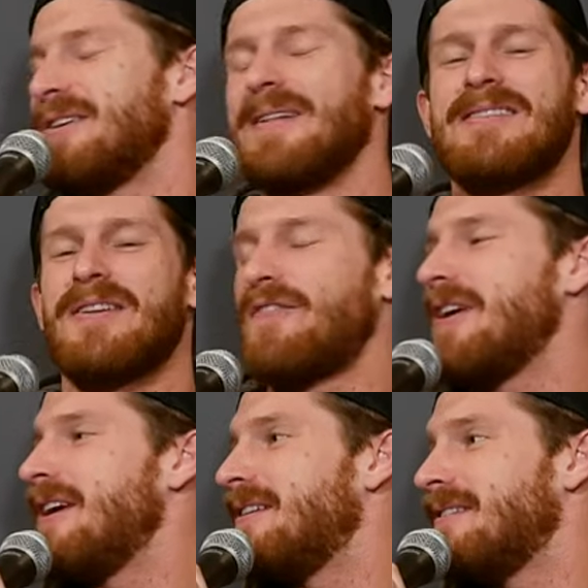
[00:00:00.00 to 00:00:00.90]
dude likes to
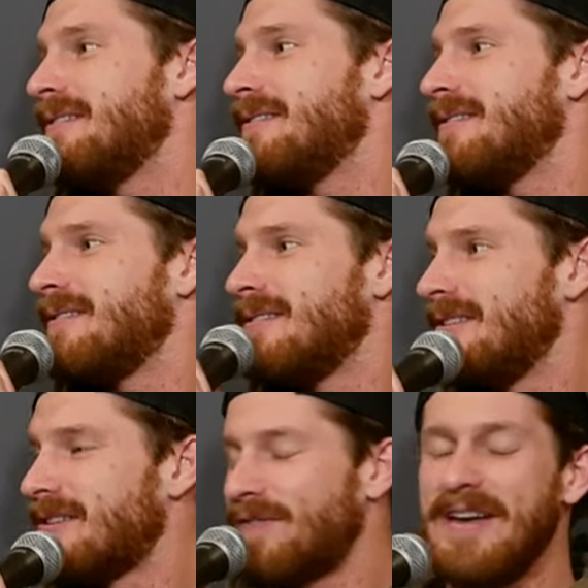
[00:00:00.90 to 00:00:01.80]
feed.
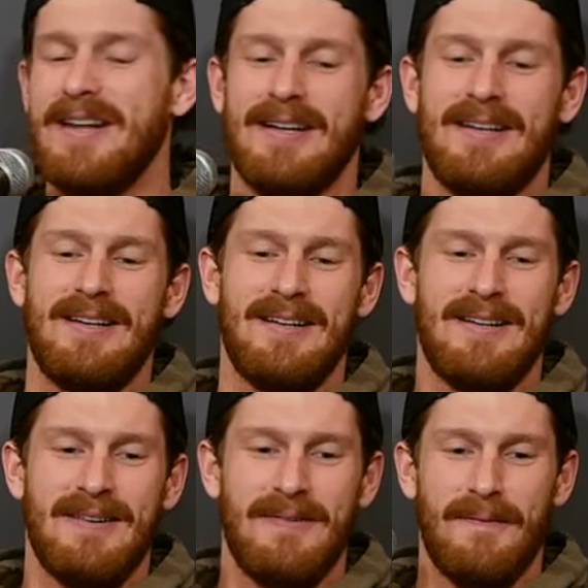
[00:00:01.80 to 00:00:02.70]
He's feeding. Yeah.
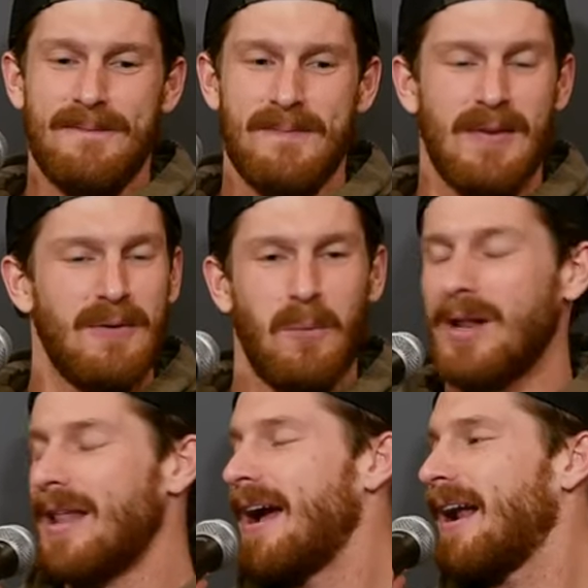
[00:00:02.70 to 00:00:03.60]
That's such a blatant.
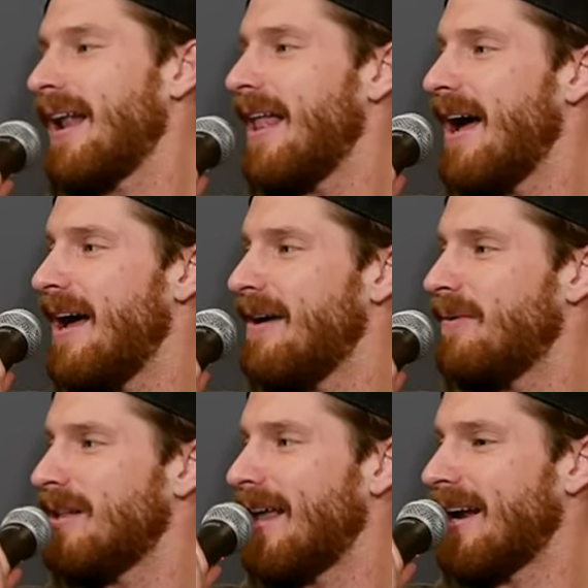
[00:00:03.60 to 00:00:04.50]
One leg at a lie.
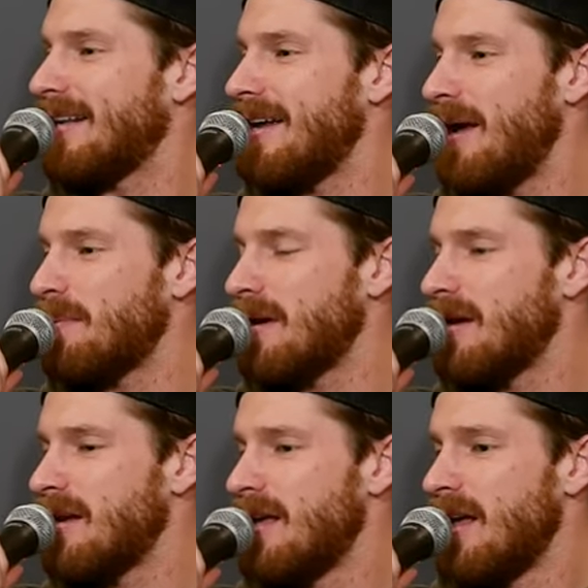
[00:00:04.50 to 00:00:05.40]
One leg at a time.
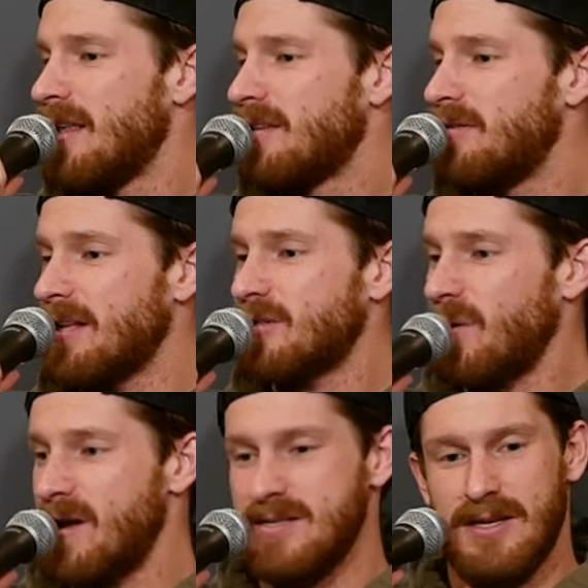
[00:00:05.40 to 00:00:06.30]
Dude, that's
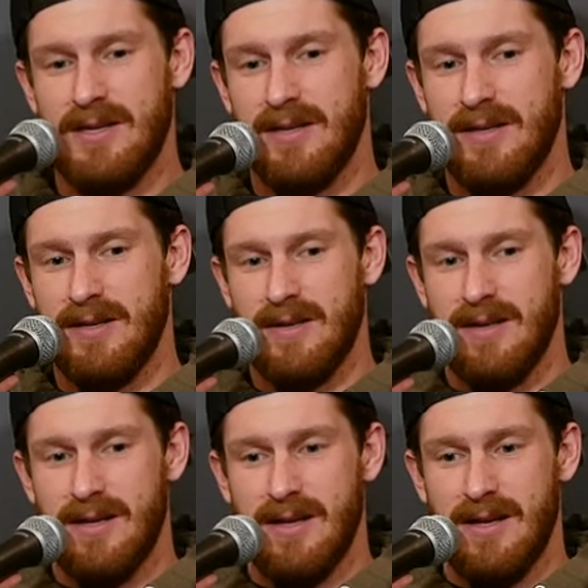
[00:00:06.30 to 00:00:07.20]
crazy. Mm-hmm.
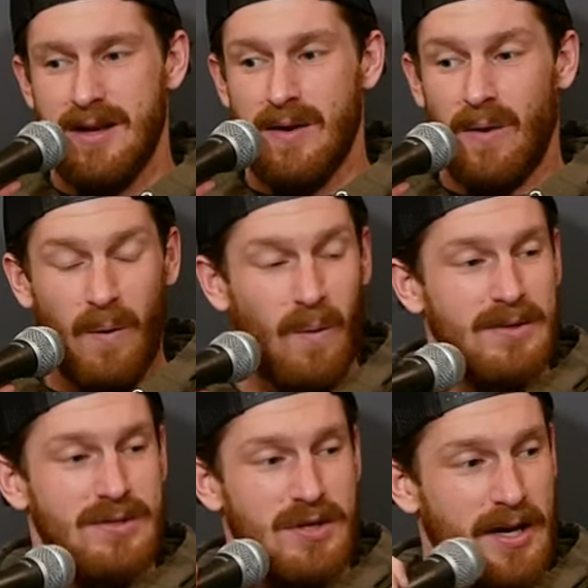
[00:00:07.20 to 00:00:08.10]

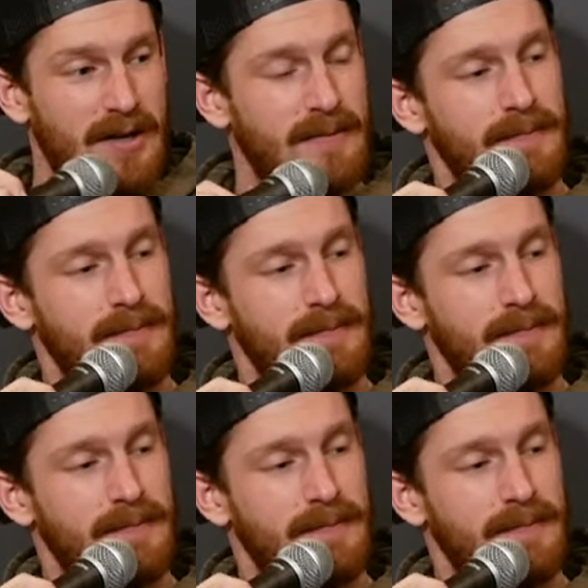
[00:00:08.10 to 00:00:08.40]
Holy shit.